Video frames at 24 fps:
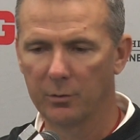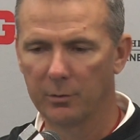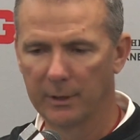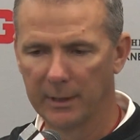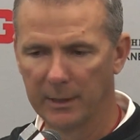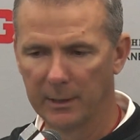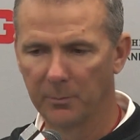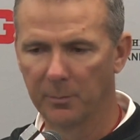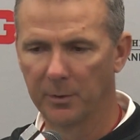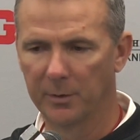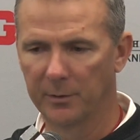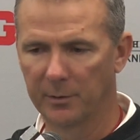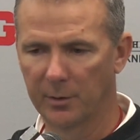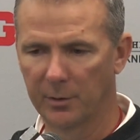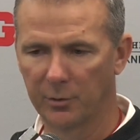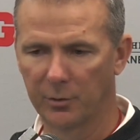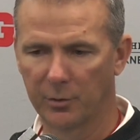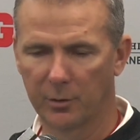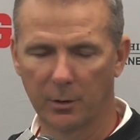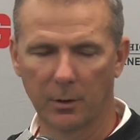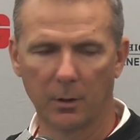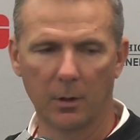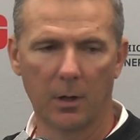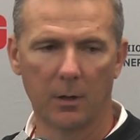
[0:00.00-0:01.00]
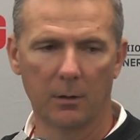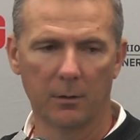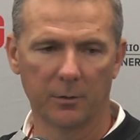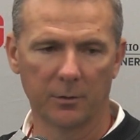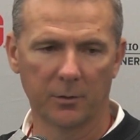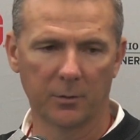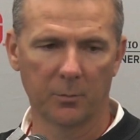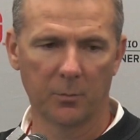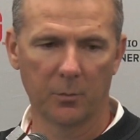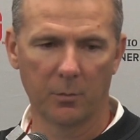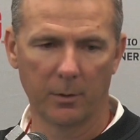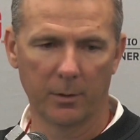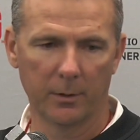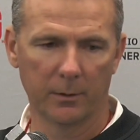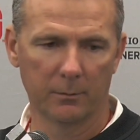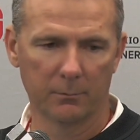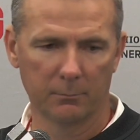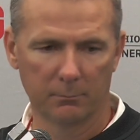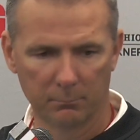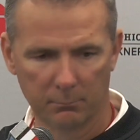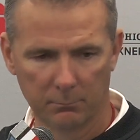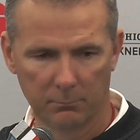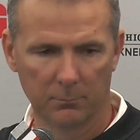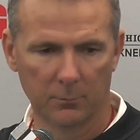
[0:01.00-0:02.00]
unique position in all of sport.
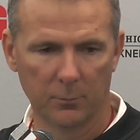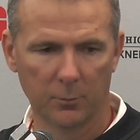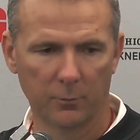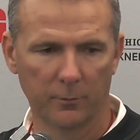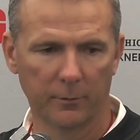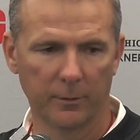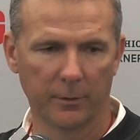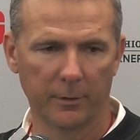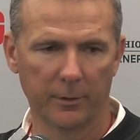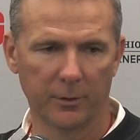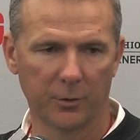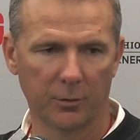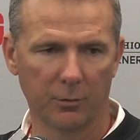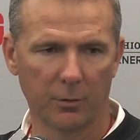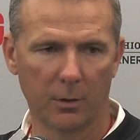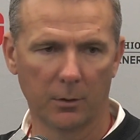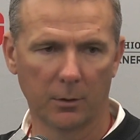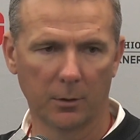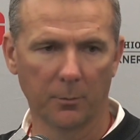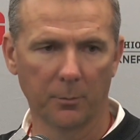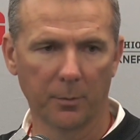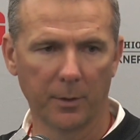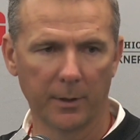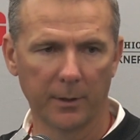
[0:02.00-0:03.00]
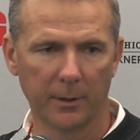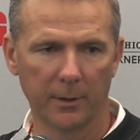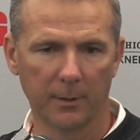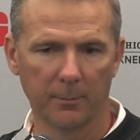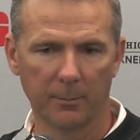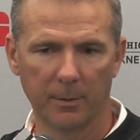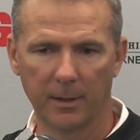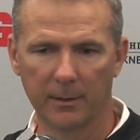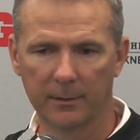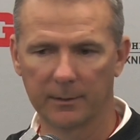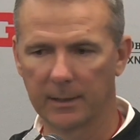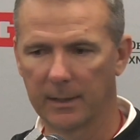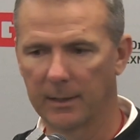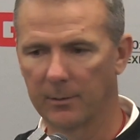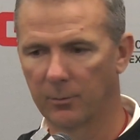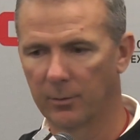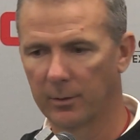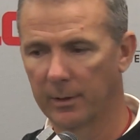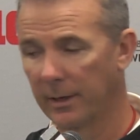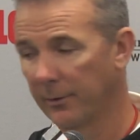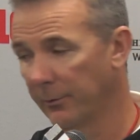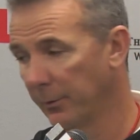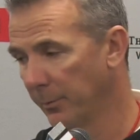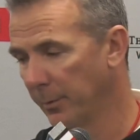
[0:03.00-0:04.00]
Very strong opinion about that,
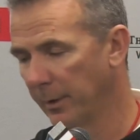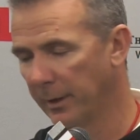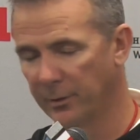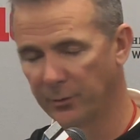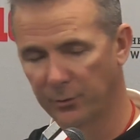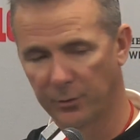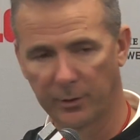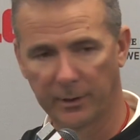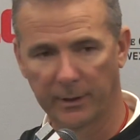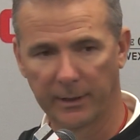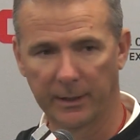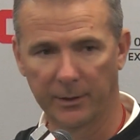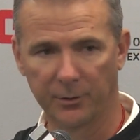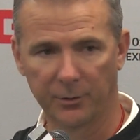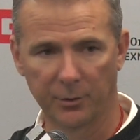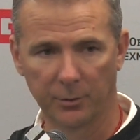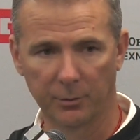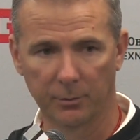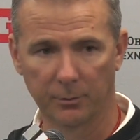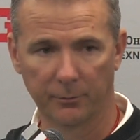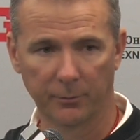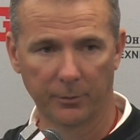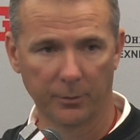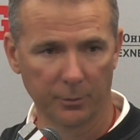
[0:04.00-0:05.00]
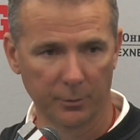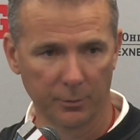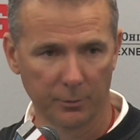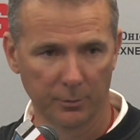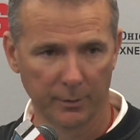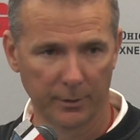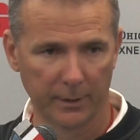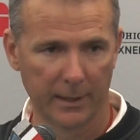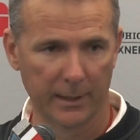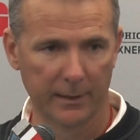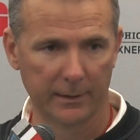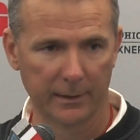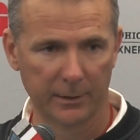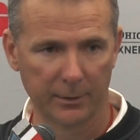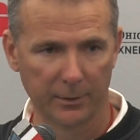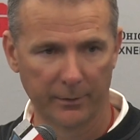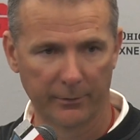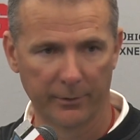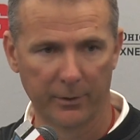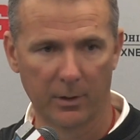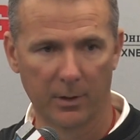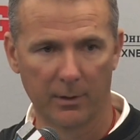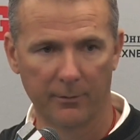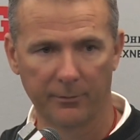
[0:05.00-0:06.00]
where everybody's looking at you. If you're doing that, then you
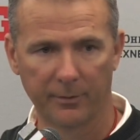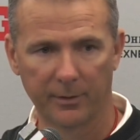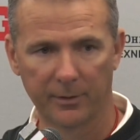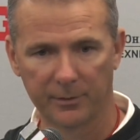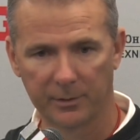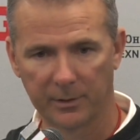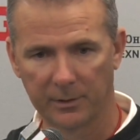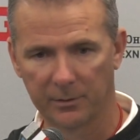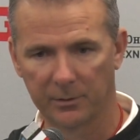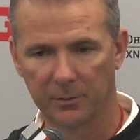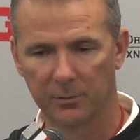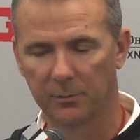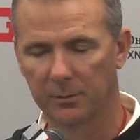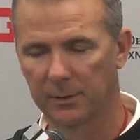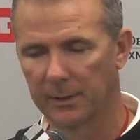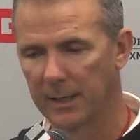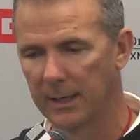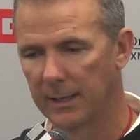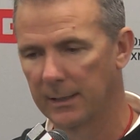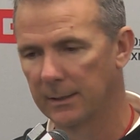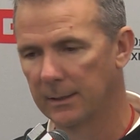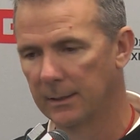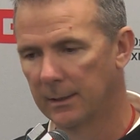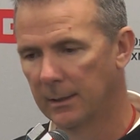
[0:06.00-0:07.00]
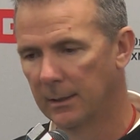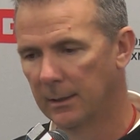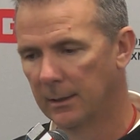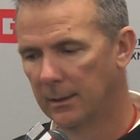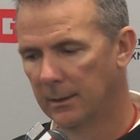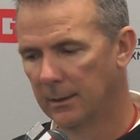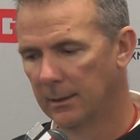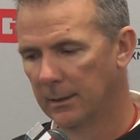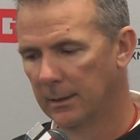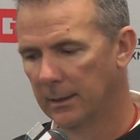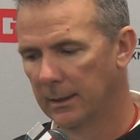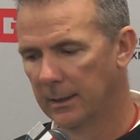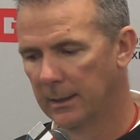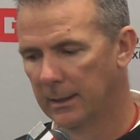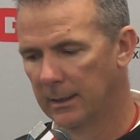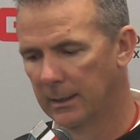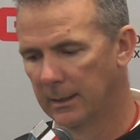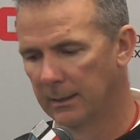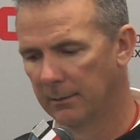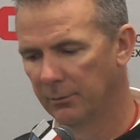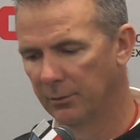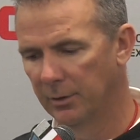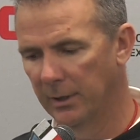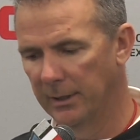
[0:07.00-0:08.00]
have an offense that's doing that.
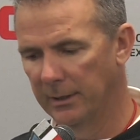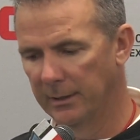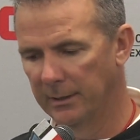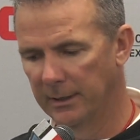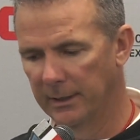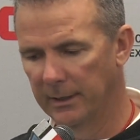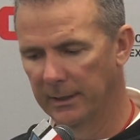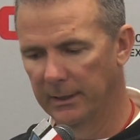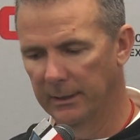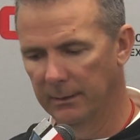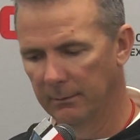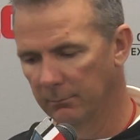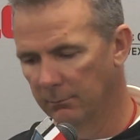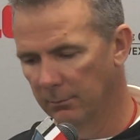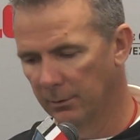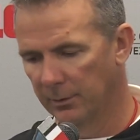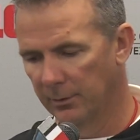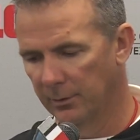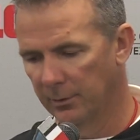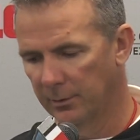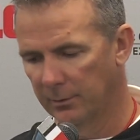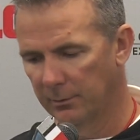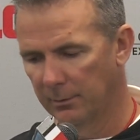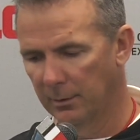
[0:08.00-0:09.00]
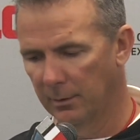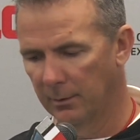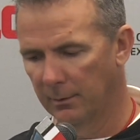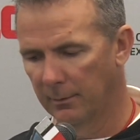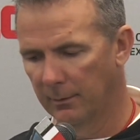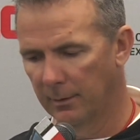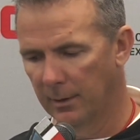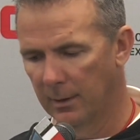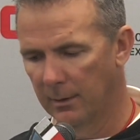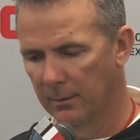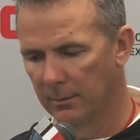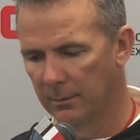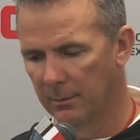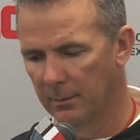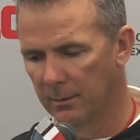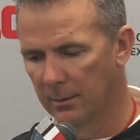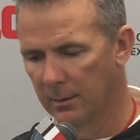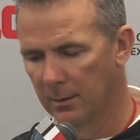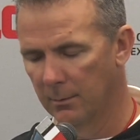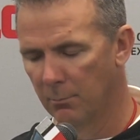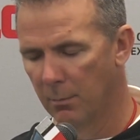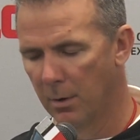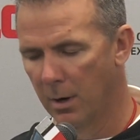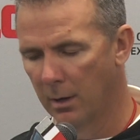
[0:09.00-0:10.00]
JT was, you know,
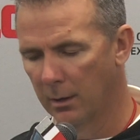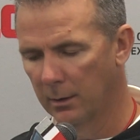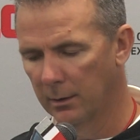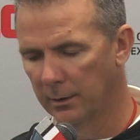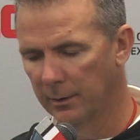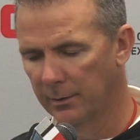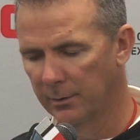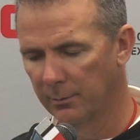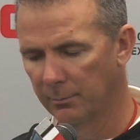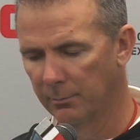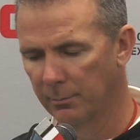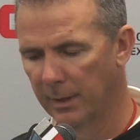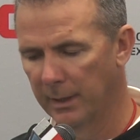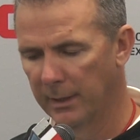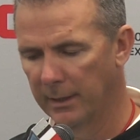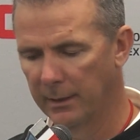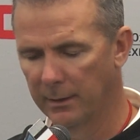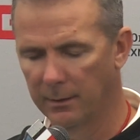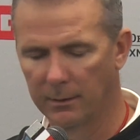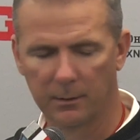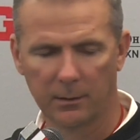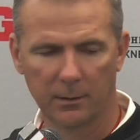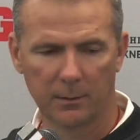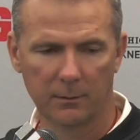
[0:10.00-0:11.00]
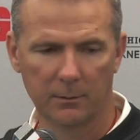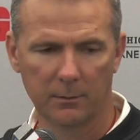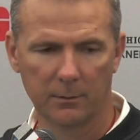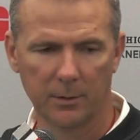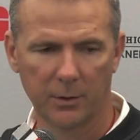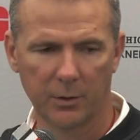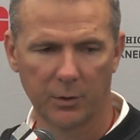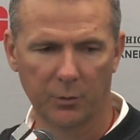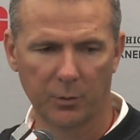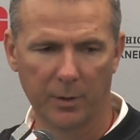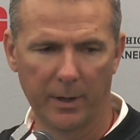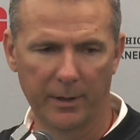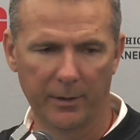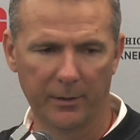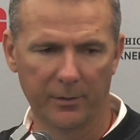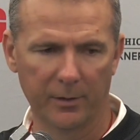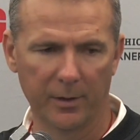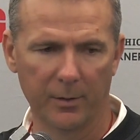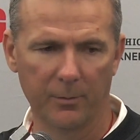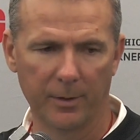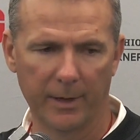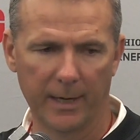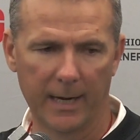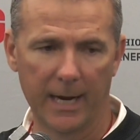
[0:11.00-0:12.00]
among as many strengths
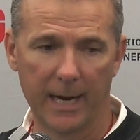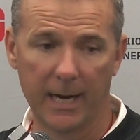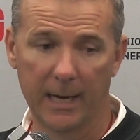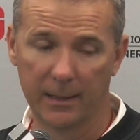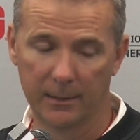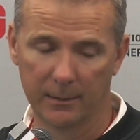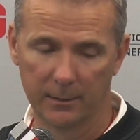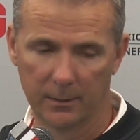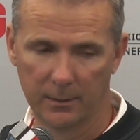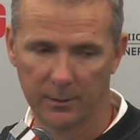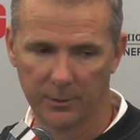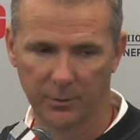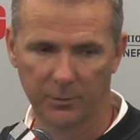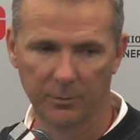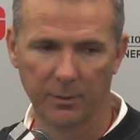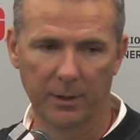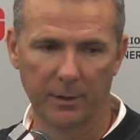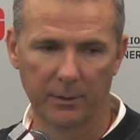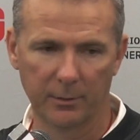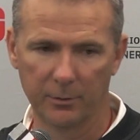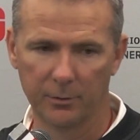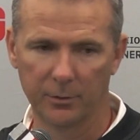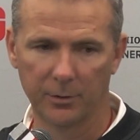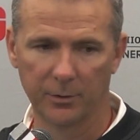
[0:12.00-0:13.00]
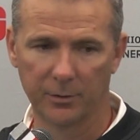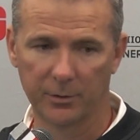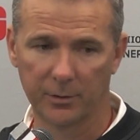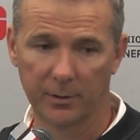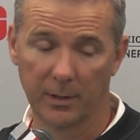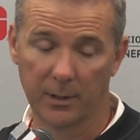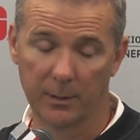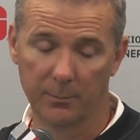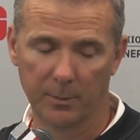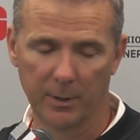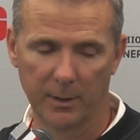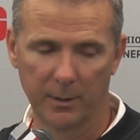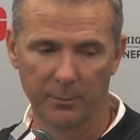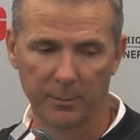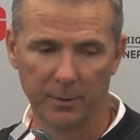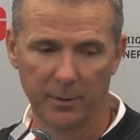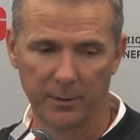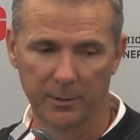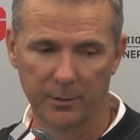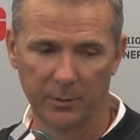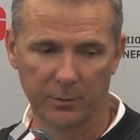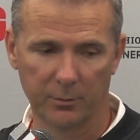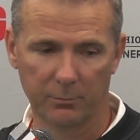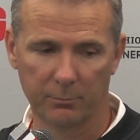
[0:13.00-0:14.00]
that we had, the strength you just said might have been
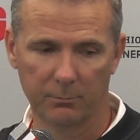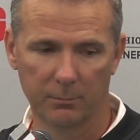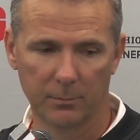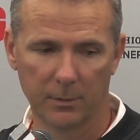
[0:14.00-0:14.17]
as